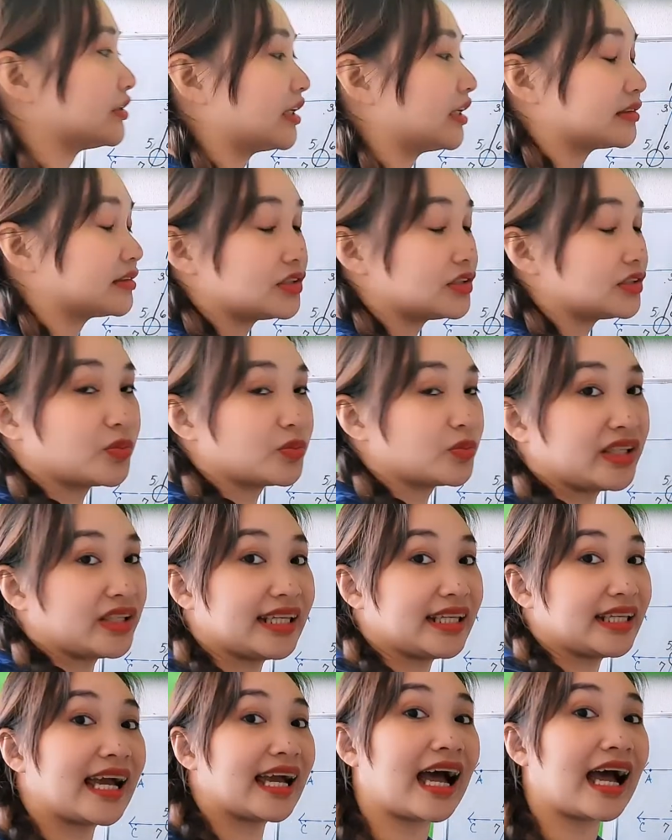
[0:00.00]
our
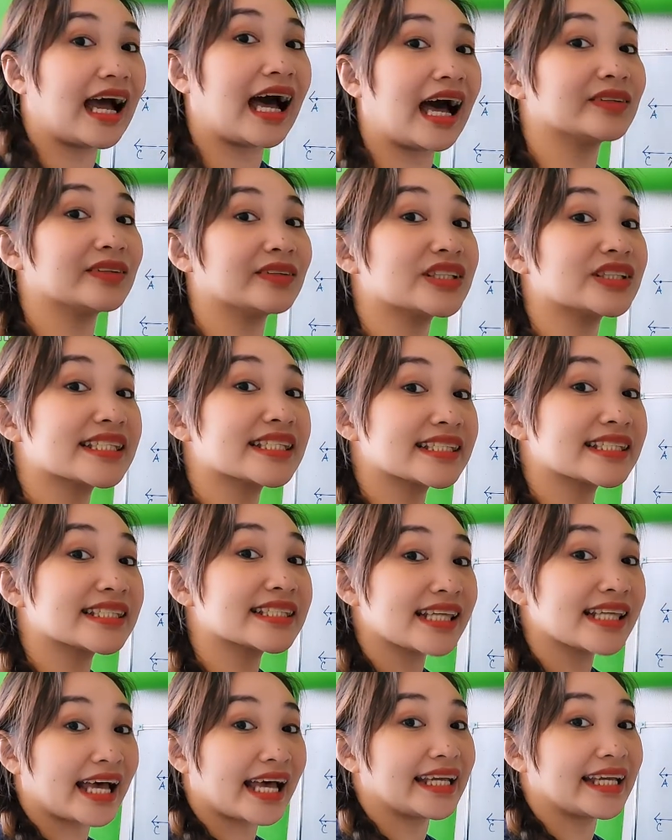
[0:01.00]
parallel. So
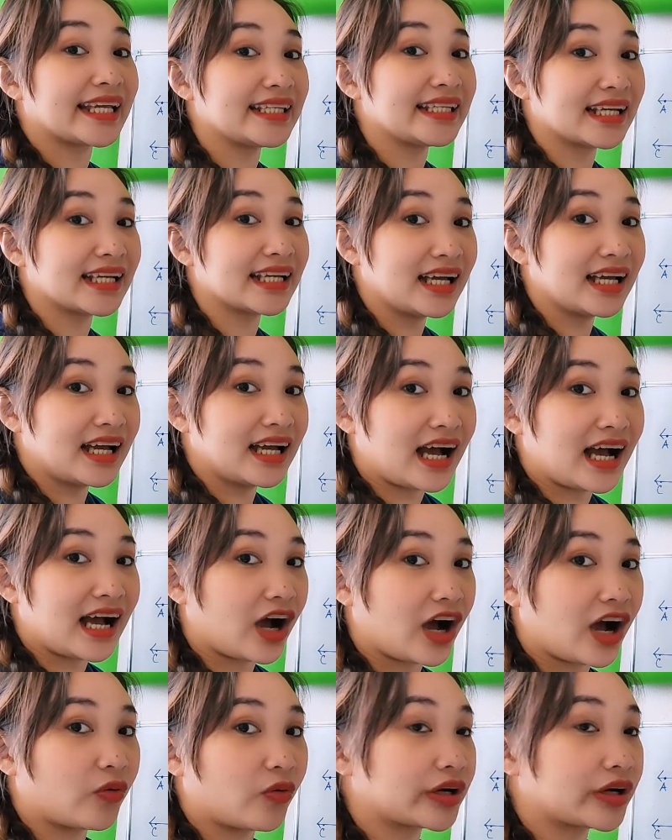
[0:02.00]
what are those
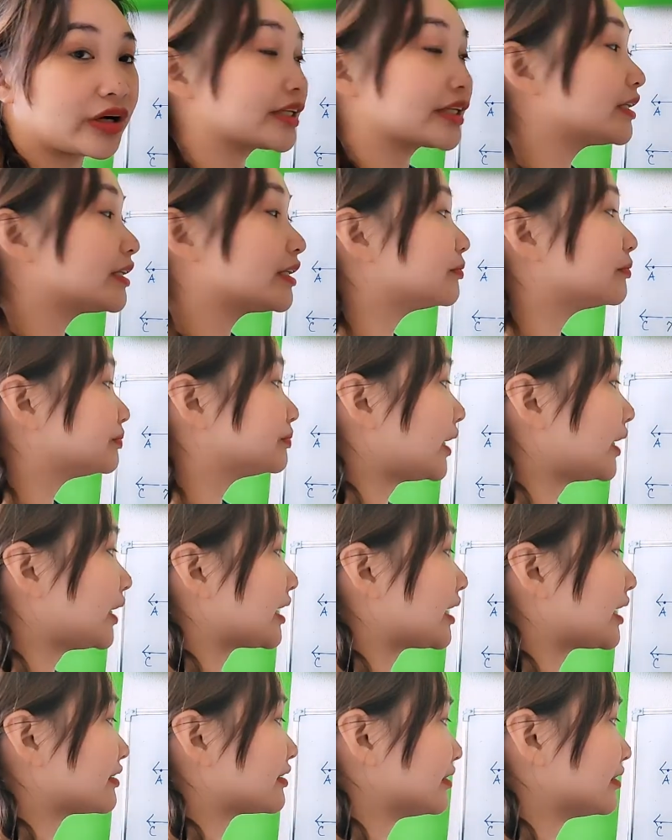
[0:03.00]
right here, right?
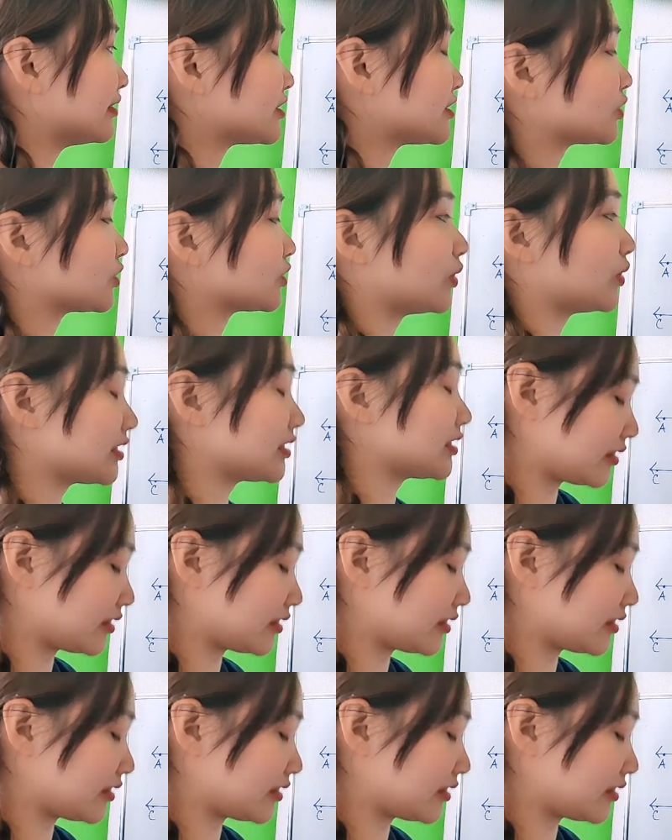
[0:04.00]
So